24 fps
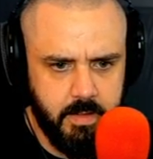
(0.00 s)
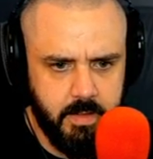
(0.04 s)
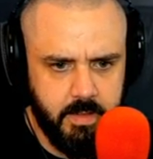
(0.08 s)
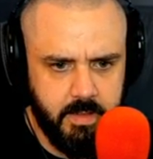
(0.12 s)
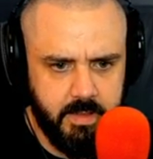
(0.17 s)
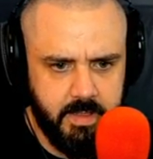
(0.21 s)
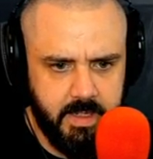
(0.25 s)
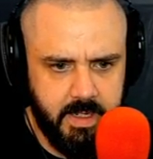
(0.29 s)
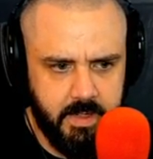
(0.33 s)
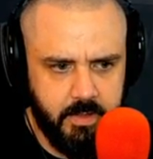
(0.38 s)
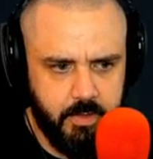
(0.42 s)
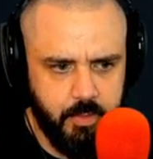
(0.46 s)

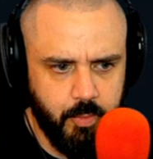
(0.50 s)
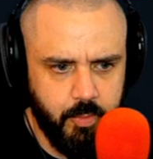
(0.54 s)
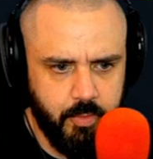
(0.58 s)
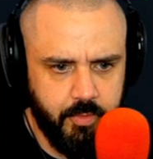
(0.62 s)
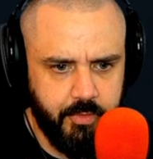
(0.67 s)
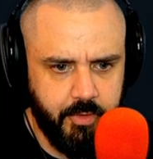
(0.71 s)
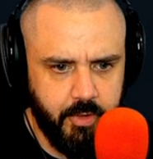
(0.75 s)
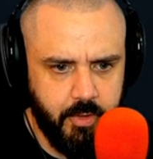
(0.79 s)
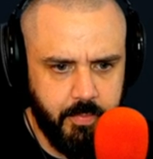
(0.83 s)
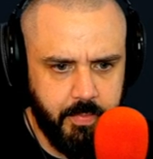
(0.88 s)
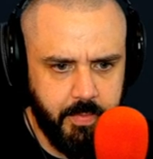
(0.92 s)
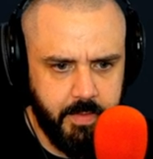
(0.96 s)
That door's
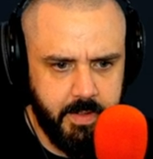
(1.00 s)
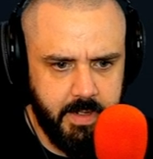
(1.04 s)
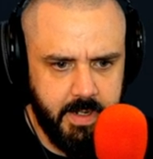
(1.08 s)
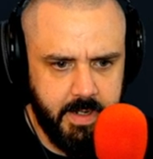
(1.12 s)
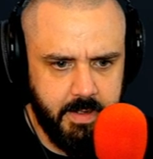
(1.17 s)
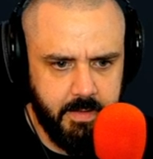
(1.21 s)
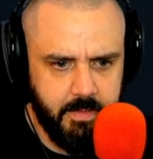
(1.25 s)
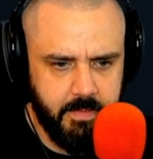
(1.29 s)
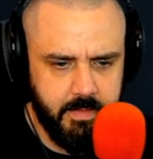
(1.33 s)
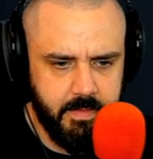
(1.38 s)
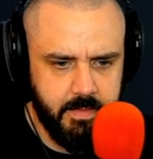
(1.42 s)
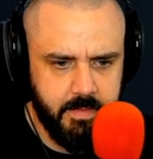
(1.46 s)
open
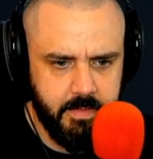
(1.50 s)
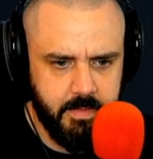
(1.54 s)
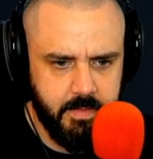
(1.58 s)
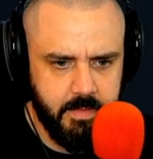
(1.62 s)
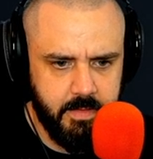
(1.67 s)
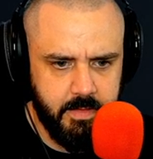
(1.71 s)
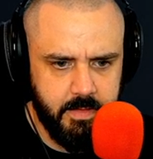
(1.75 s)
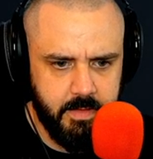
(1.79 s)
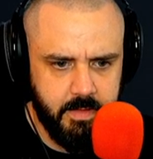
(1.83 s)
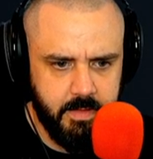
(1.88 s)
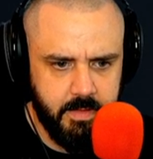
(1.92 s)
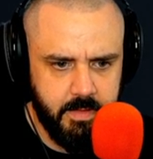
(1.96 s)
now.
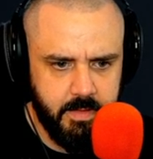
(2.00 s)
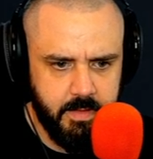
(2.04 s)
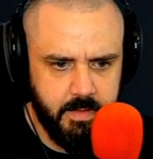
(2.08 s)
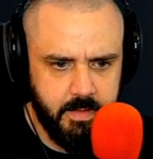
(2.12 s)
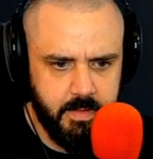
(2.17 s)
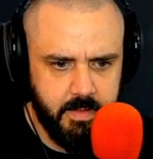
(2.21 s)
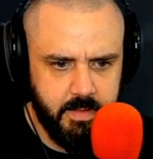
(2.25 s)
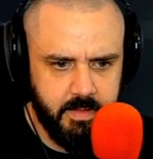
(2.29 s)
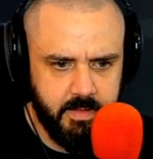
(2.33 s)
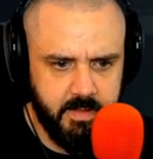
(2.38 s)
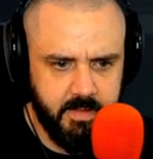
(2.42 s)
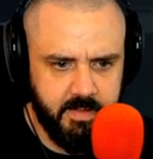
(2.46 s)

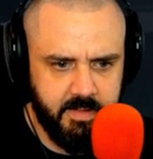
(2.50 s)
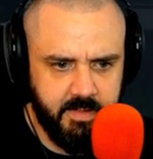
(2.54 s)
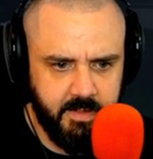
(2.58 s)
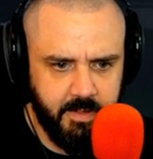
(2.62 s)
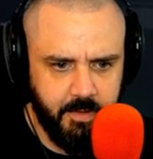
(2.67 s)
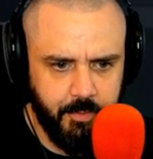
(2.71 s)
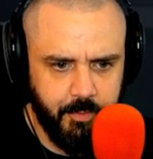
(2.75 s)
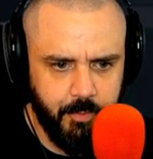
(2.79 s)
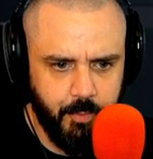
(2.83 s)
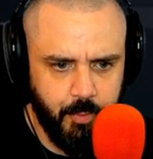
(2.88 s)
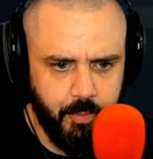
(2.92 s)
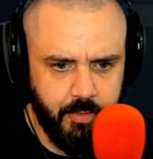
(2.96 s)
The cell
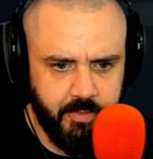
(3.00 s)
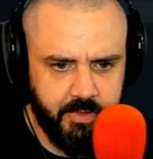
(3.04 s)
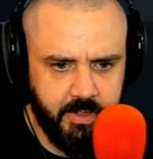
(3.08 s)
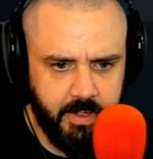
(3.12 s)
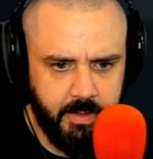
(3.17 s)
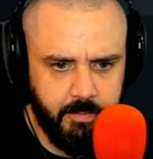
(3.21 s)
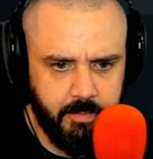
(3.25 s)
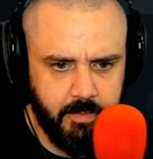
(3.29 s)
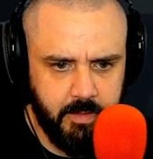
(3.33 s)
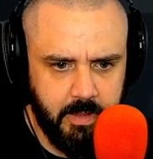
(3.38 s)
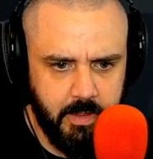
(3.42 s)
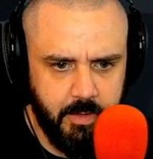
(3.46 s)
doors keep
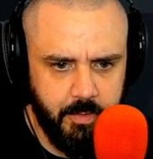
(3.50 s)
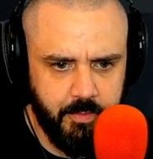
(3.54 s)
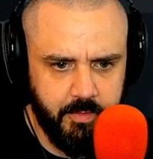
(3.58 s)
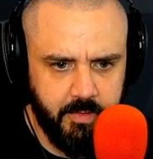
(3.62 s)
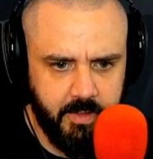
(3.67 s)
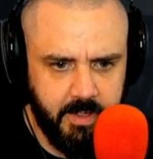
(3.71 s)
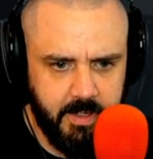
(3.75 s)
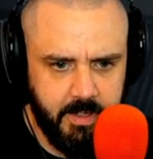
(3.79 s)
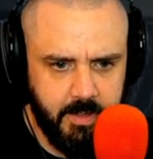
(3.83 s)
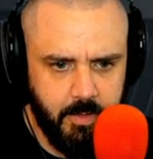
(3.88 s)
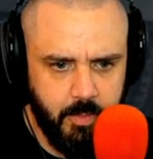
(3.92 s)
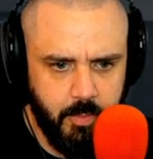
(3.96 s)
closing
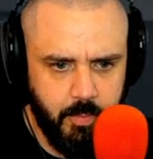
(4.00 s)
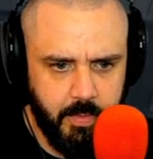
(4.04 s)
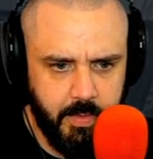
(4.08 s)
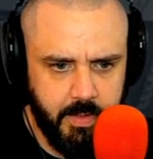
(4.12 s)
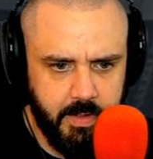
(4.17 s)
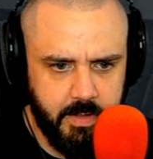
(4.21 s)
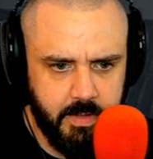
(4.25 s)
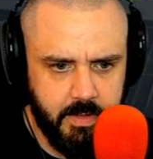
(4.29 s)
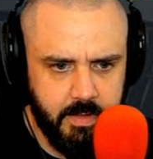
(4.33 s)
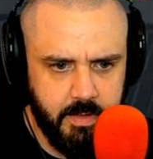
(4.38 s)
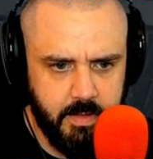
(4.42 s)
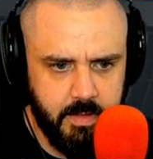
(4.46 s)
and opening.
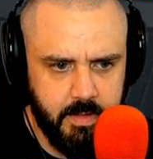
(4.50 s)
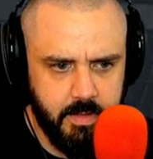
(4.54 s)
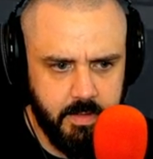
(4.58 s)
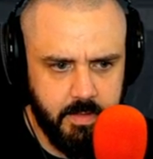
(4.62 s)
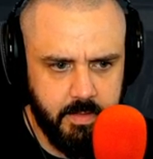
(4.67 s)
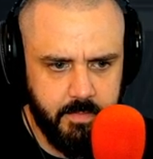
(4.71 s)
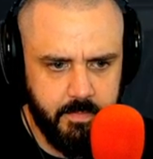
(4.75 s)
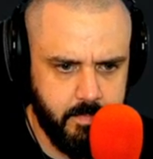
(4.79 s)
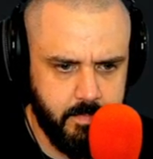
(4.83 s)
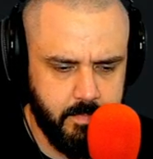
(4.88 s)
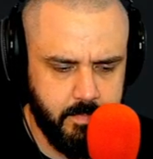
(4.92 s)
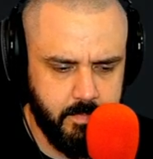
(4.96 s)
Too.
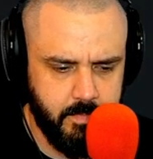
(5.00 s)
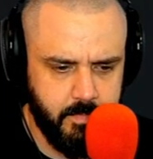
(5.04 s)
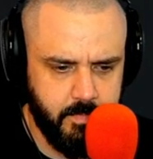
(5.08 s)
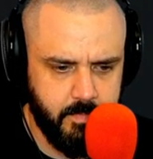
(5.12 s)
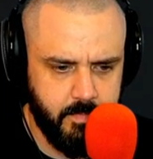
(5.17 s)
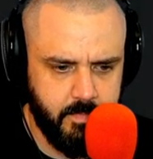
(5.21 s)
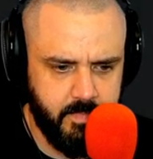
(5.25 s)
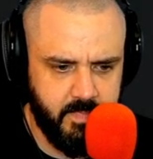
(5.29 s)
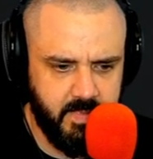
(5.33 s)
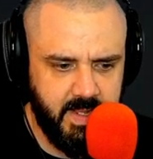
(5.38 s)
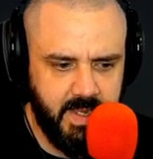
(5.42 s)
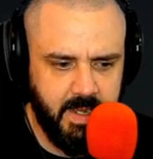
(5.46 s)

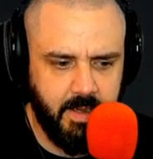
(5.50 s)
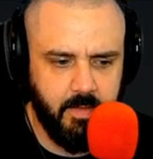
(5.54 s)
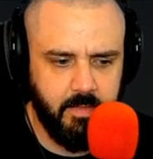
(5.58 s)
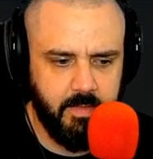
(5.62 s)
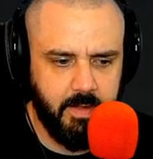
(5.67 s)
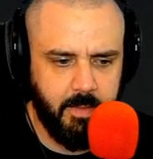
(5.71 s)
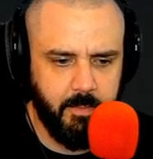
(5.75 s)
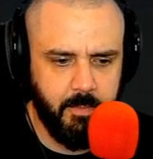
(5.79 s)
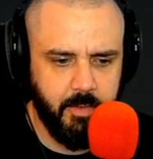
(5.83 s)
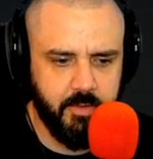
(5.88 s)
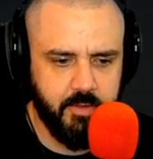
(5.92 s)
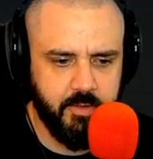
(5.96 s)
Now,
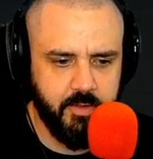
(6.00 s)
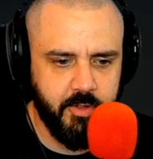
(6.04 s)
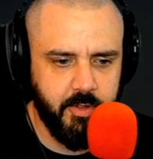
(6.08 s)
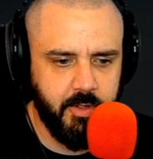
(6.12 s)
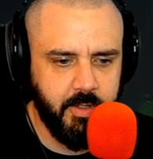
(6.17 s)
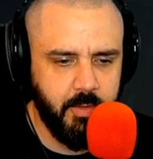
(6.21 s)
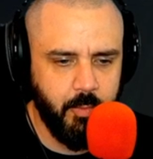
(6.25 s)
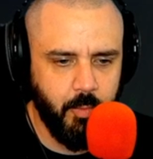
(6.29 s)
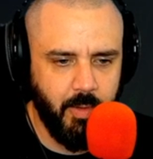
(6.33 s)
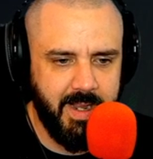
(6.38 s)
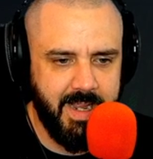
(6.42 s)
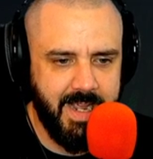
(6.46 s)
I'm going to show you
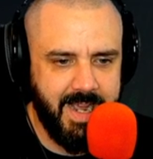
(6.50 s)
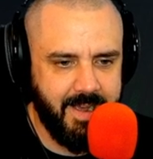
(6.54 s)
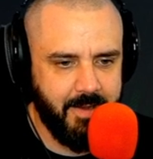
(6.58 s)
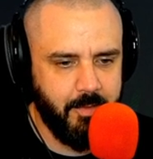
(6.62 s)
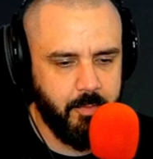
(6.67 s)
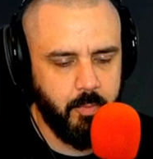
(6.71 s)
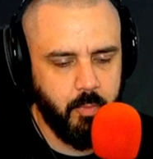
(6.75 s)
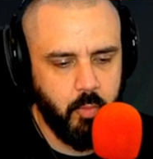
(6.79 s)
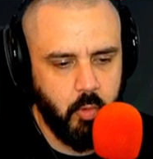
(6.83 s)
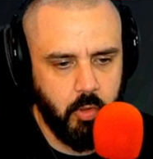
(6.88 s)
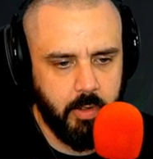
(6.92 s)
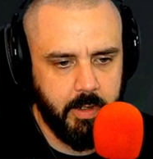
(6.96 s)
the way out,
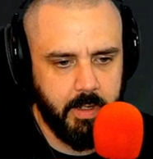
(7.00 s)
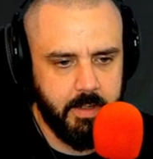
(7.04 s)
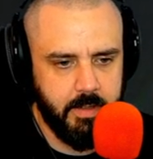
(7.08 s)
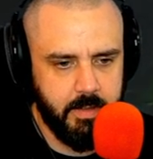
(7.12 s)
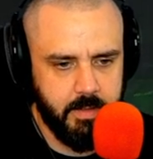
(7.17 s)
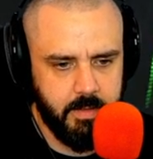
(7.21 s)
Morgan.